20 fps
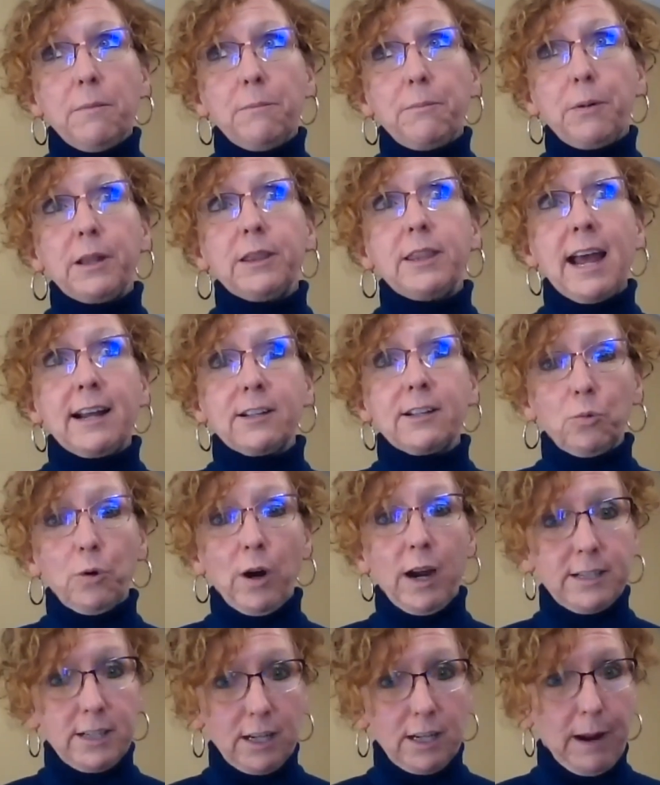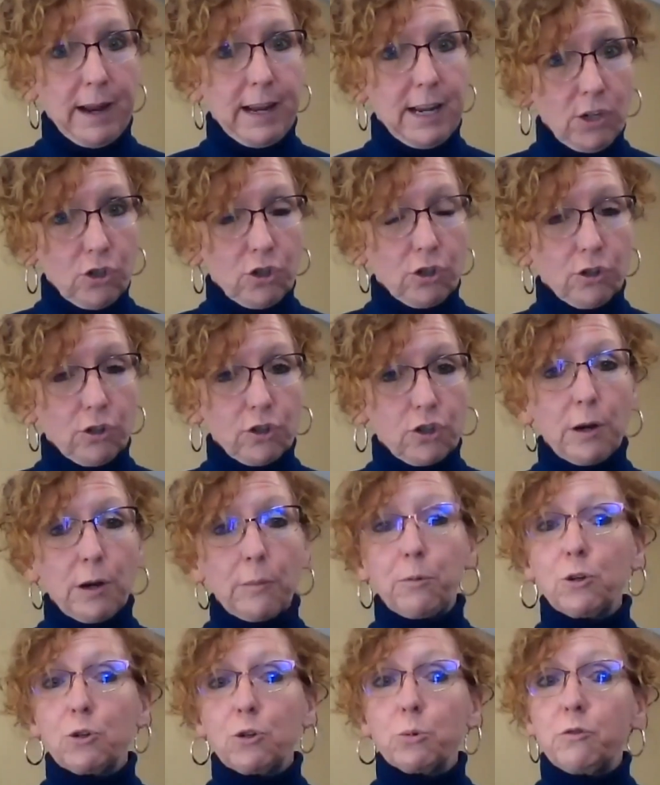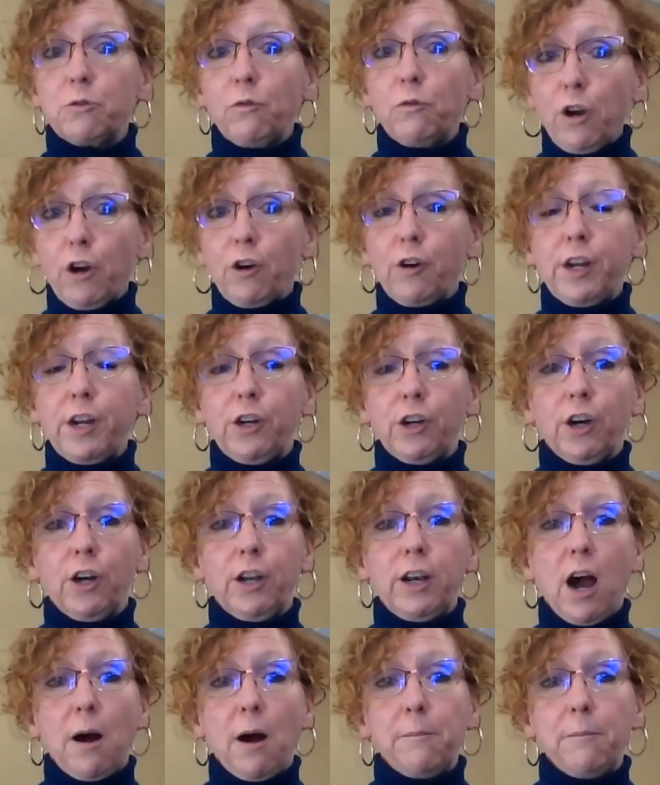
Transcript: but that's where I did my internship, which was very good.